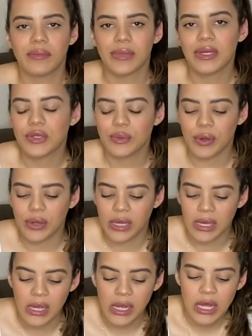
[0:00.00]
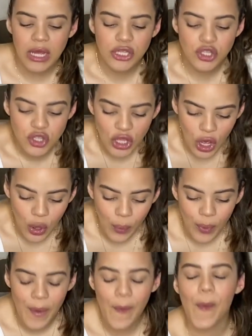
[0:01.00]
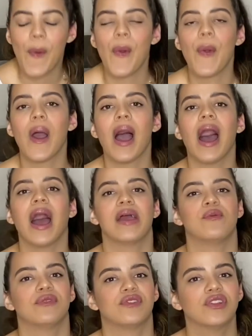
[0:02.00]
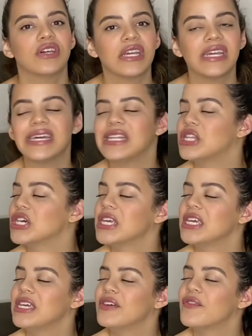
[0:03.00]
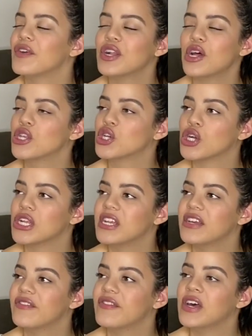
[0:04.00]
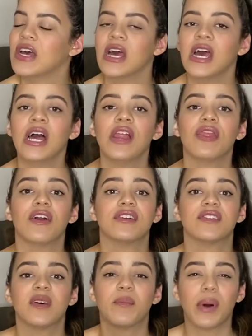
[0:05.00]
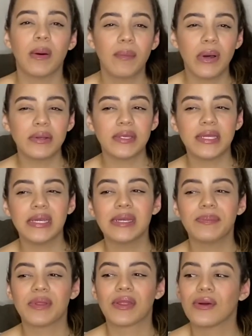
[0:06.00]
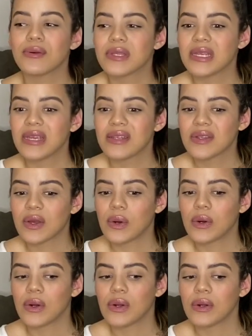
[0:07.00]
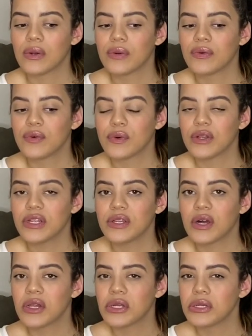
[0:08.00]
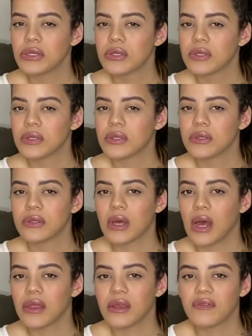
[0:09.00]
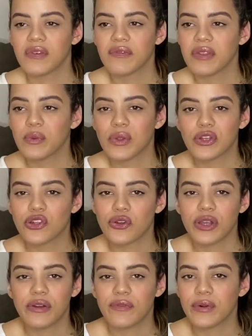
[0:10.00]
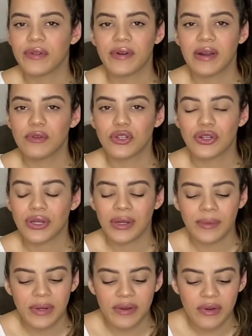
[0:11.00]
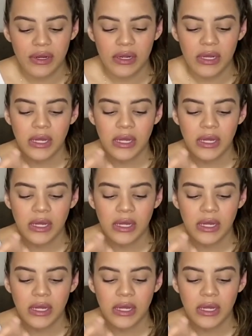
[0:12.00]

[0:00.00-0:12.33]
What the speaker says: It's too bulky. So, I was looking and looking for an alternative. There's the Bumbo seat, but those things are $40. I think 50 with the tray or 45 with the tray or whatever.